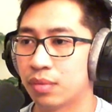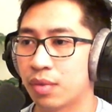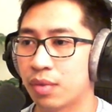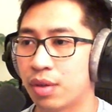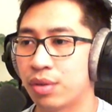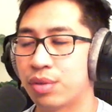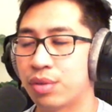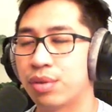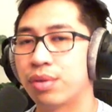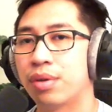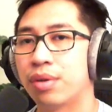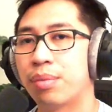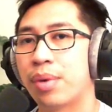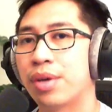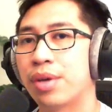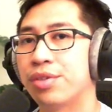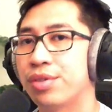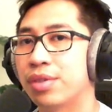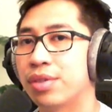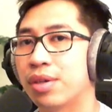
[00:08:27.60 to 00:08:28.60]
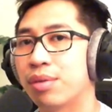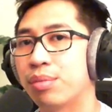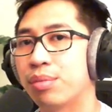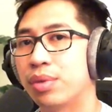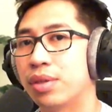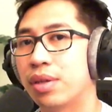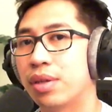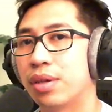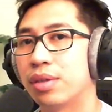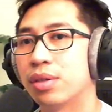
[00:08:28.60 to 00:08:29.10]
So imagine that we
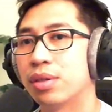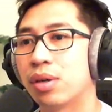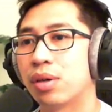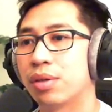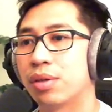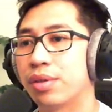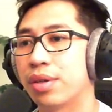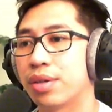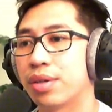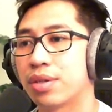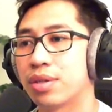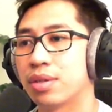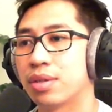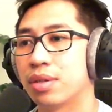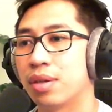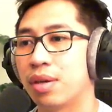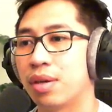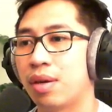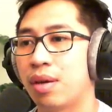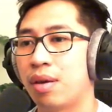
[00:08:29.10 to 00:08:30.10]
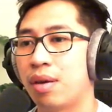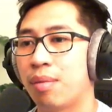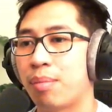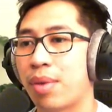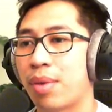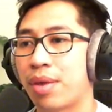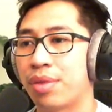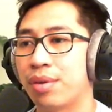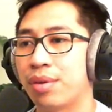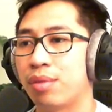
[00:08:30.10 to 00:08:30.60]
did call this
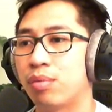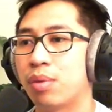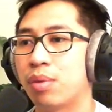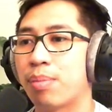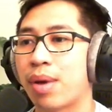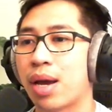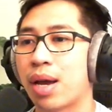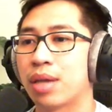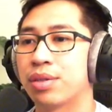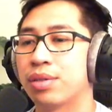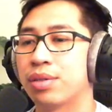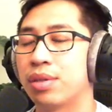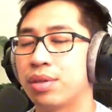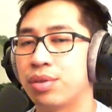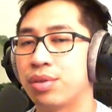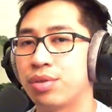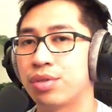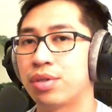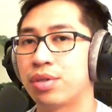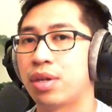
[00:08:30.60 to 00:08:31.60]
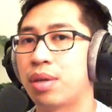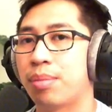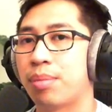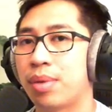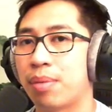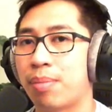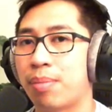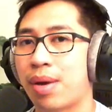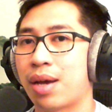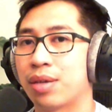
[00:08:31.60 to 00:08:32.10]
method, we passed in a username
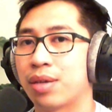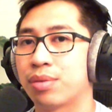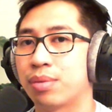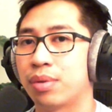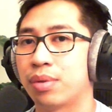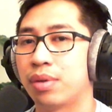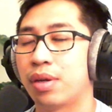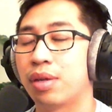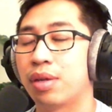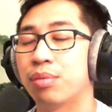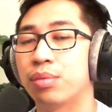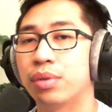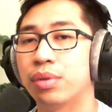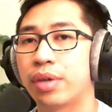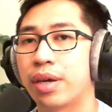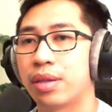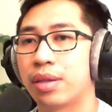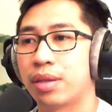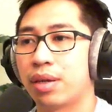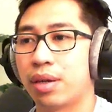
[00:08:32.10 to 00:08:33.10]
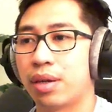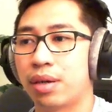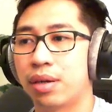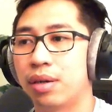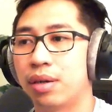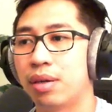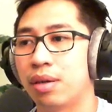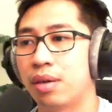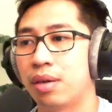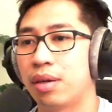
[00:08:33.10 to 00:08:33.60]
and a password, and we'll get there
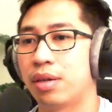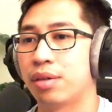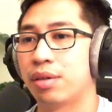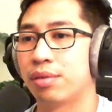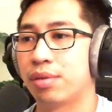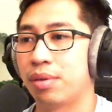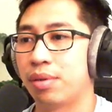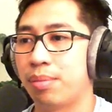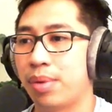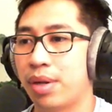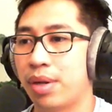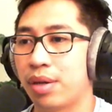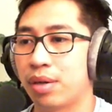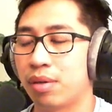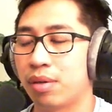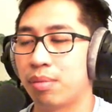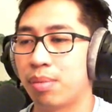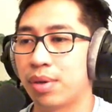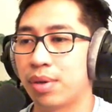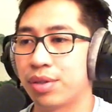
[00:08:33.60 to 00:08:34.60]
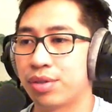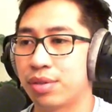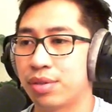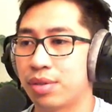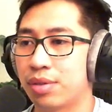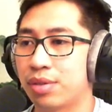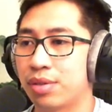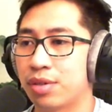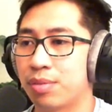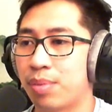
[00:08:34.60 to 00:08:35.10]
in a little bit here, but
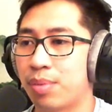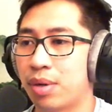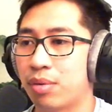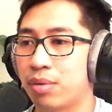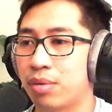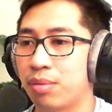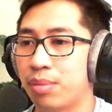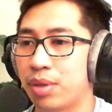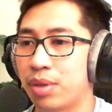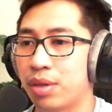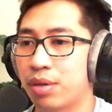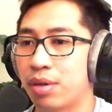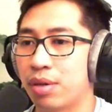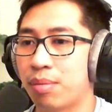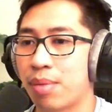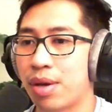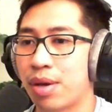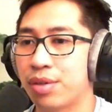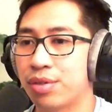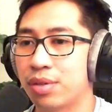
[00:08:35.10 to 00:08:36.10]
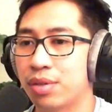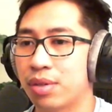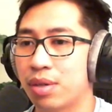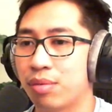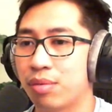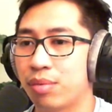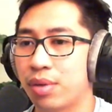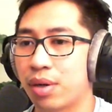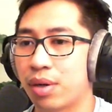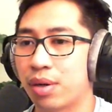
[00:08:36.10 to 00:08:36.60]
just bear with me here. Imagine
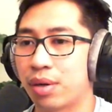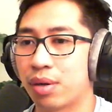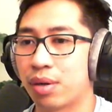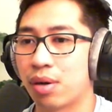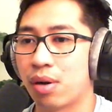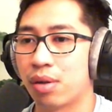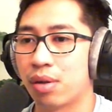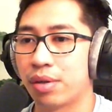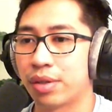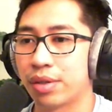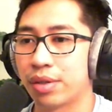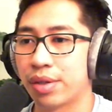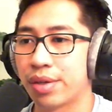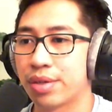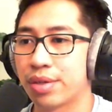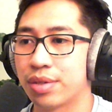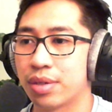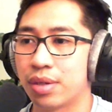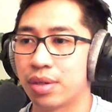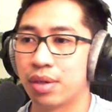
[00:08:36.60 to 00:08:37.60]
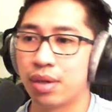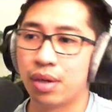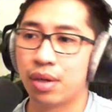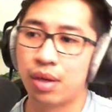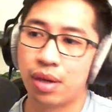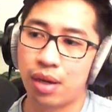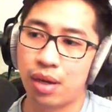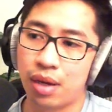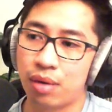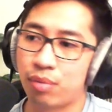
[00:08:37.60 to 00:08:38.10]
that we are calling this
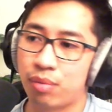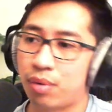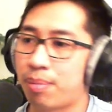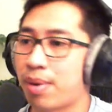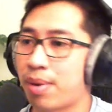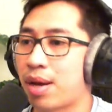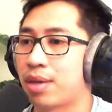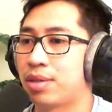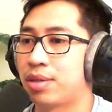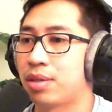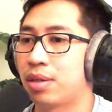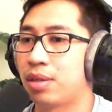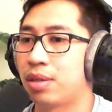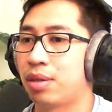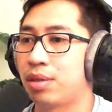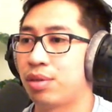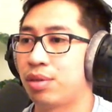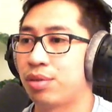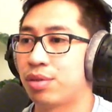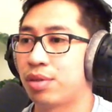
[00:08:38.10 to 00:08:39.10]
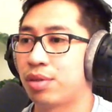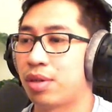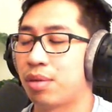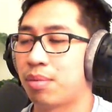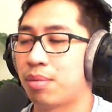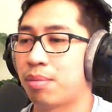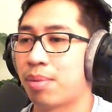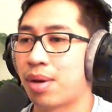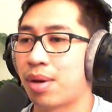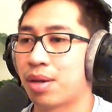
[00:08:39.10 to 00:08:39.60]
and we're passing in a username
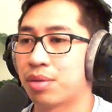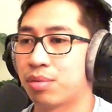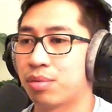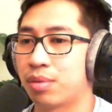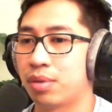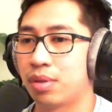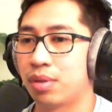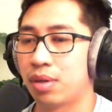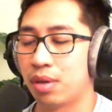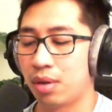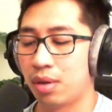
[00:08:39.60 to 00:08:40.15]
and password.